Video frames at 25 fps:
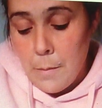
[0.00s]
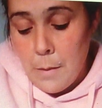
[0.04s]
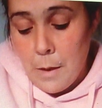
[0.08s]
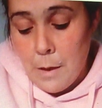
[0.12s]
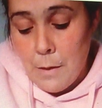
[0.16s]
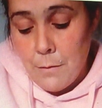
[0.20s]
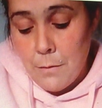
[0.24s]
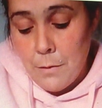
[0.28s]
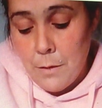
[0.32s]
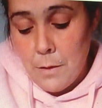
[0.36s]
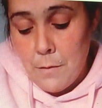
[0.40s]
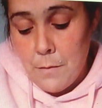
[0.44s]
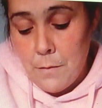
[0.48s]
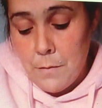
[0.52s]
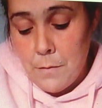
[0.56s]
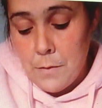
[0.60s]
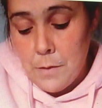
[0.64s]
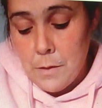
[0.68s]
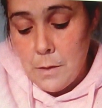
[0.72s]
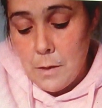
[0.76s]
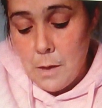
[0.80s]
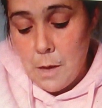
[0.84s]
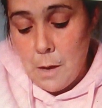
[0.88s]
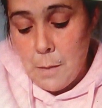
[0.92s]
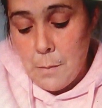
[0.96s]
I've
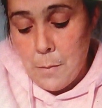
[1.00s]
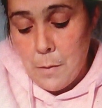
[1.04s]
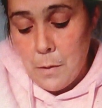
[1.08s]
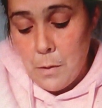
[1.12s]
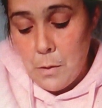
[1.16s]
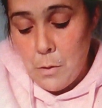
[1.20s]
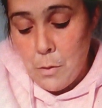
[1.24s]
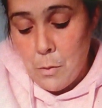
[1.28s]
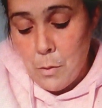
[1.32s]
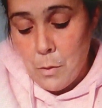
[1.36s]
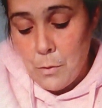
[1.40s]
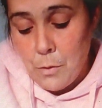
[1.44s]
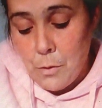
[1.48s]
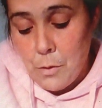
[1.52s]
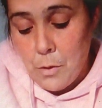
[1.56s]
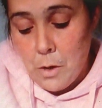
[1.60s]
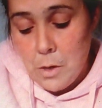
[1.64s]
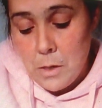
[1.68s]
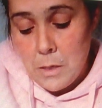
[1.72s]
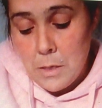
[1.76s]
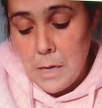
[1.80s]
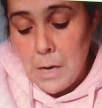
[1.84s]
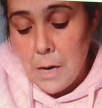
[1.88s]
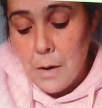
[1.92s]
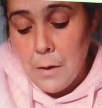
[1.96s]
lived up in Northern
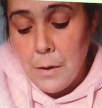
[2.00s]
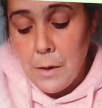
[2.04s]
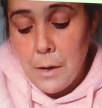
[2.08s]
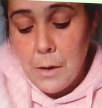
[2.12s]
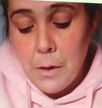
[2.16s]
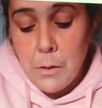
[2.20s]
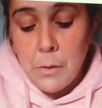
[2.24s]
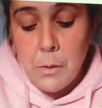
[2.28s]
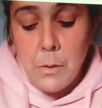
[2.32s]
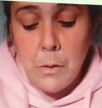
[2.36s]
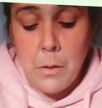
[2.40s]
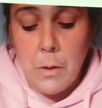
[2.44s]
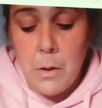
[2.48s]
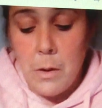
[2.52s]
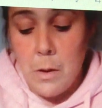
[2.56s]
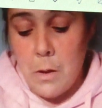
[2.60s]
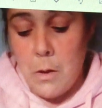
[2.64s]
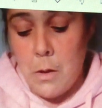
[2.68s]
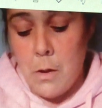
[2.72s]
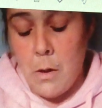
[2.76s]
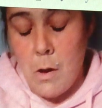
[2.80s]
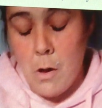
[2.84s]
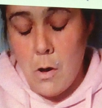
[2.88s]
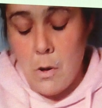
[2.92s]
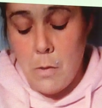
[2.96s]
Ontario
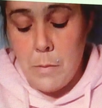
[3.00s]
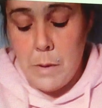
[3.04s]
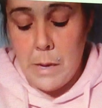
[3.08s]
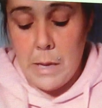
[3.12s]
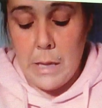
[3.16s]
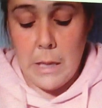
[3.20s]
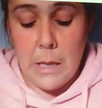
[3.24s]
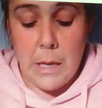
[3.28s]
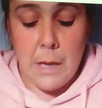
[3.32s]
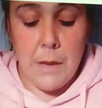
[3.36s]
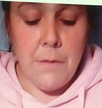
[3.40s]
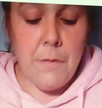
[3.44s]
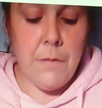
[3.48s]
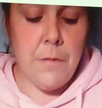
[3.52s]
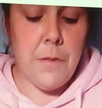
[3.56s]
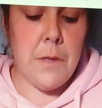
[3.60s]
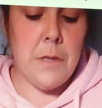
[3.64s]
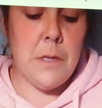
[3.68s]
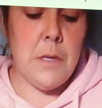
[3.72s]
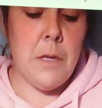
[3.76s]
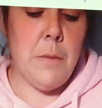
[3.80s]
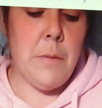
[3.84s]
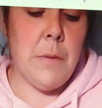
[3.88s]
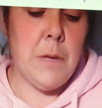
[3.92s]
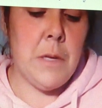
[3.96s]
all my life, the
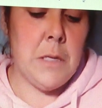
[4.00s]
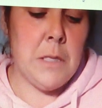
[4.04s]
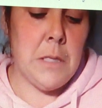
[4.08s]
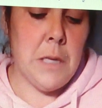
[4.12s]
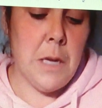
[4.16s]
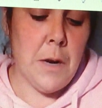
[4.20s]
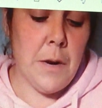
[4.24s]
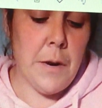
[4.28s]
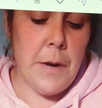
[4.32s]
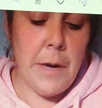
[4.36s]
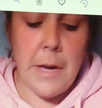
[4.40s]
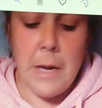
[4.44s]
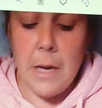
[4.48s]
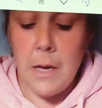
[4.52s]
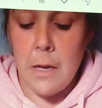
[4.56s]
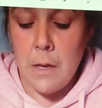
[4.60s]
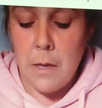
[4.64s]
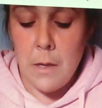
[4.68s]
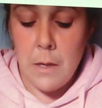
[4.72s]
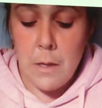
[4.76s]
Timmins area.